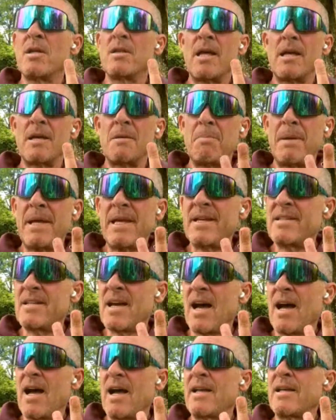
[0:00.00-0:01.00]
like
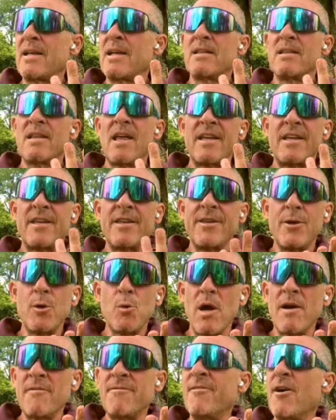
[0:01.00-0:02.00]
PDI, like
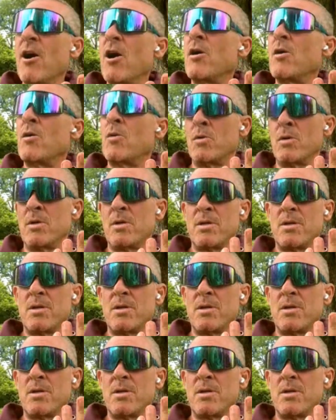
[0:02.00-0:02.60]
UFO,